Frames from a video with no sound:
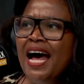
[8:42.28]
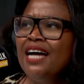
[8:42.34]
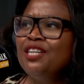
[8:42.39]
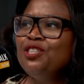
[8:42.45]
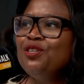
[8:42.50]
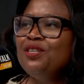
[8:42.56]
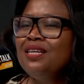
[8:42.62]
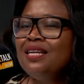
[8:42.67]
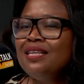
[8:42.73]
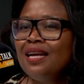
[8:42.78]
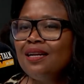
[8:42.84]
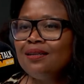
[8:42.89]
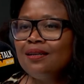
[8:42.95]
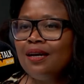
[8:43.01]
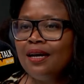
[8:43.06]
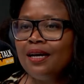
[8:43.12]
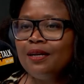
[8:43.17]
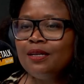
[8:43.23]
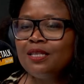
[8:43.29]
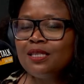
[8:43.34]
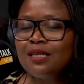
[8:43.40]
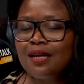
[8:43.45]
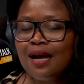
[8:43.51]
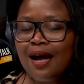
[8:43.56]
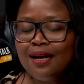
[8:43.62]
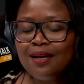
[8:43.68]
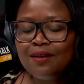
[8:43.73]
And do you think that is
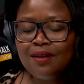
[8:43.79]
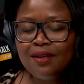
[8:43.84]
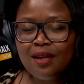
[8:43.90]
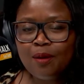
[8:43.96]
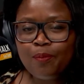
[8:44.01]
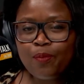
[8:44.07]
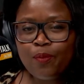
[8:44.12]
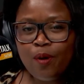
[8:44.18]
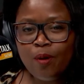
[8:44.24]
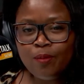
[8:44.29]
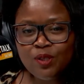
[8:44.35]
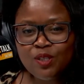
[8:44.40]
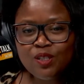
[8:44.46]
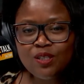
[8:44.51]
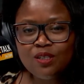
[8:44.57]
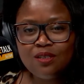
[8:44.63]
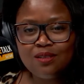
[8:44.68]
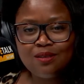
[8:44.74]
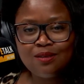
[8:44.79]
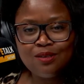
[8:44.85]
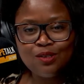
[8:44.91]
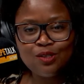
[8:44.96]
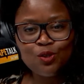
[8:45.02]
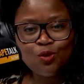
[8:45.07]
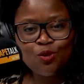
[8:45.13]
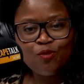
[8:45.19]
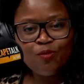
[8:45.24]
the kind of thing that prompted
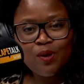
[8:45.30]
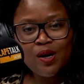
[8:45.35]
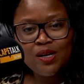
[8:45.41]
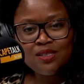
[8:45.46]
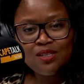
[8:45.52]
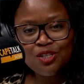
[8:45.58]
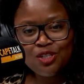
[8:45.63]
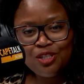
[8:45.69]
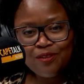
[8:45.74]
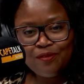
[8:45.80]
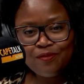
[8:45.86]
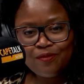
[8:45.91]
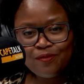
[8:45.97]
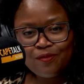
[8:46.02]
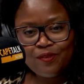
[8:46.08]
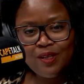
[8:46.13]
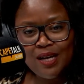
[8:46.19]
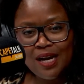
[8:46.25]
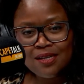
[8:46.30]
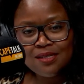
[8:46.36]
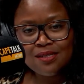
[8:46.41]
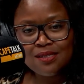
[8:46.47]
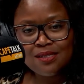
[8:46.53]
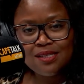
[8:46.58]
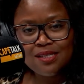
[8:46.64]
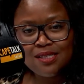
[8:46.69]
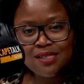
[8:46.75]
the sort of MasterChef
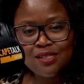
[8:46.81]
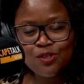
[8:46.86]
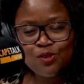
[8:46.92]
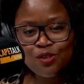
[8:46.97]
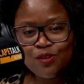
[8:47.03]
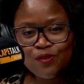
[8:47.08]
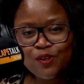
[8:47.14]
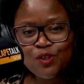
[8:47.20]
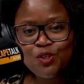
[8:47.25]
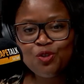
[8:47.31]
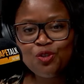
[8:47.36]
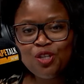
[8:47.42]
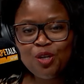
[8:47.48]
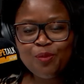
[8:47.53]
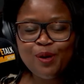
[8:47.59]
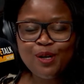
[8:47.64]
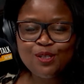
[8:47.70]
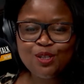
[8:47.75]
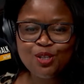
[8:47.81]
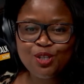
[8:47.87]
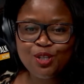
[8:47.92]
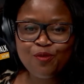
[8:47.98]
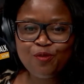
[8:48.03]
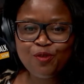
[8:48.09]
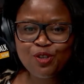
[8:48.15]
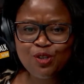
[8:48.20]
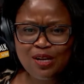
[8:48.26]
youngster, sort of the junior
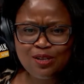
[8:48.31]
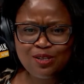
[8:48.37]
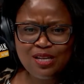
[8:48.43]
MasterChef?